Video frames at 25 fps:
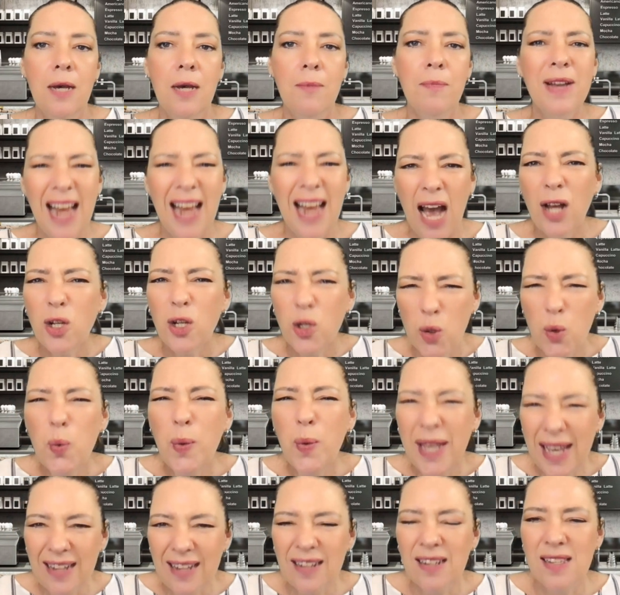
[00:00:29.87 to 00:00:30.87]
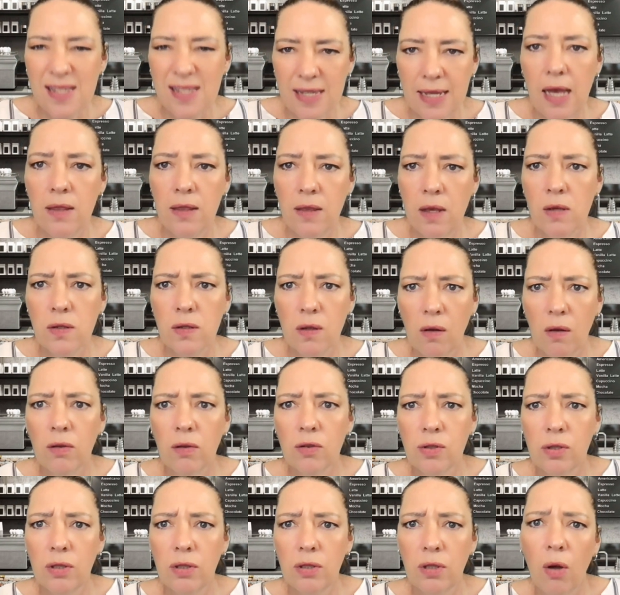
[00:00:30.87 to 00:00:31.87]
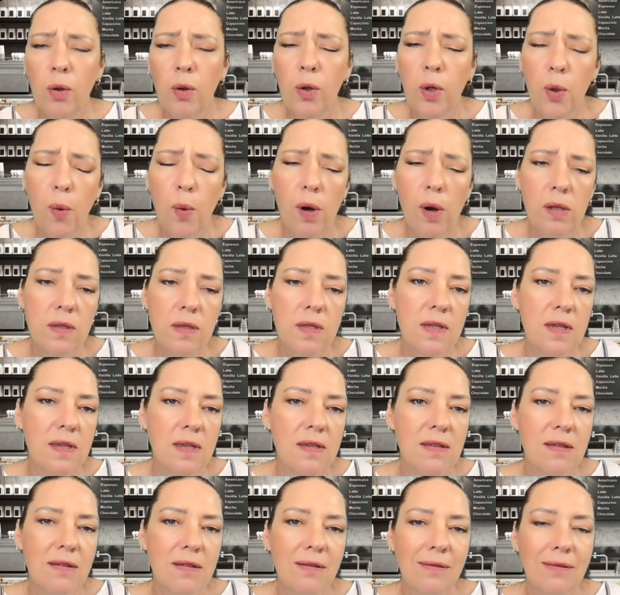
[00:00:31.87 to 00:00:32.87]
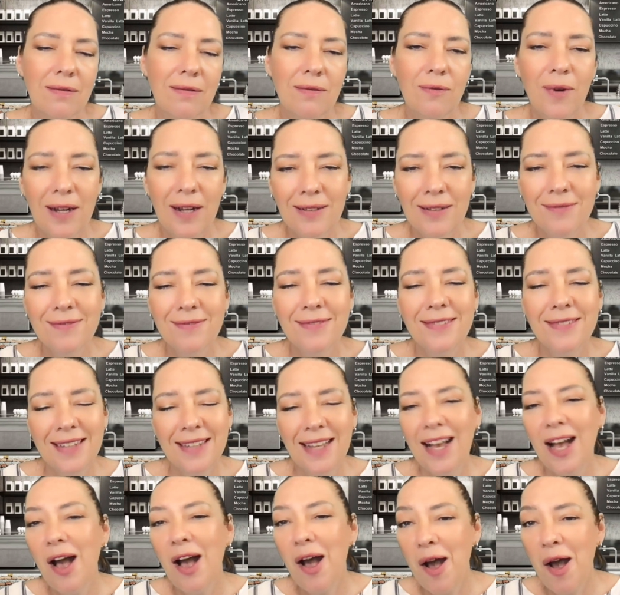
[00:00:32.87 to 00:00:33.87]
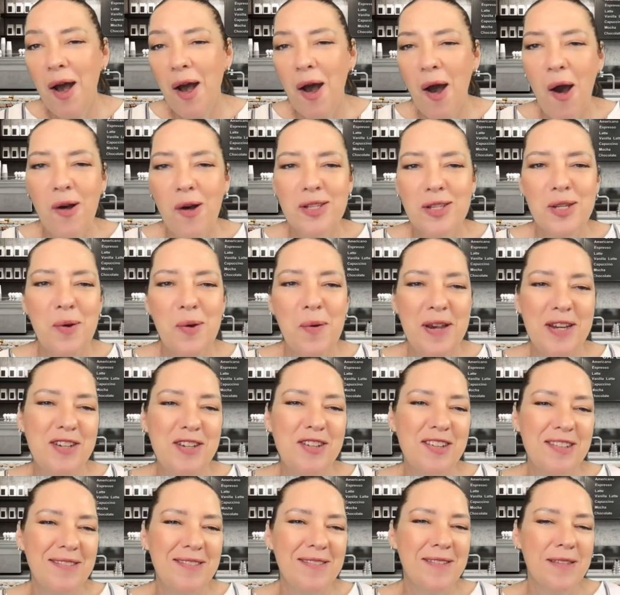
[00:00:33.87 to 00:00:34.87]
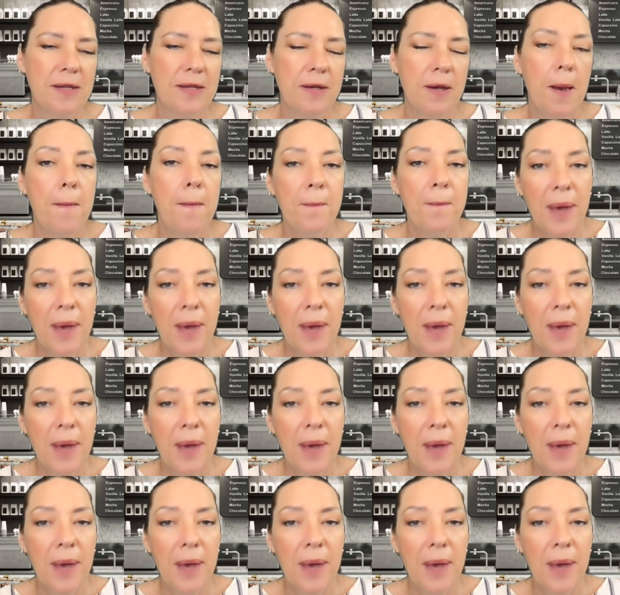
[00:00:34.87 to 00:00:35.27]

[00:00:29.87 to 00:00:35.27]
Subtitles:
But how do we understand those cultural nuances? Well, ask questions.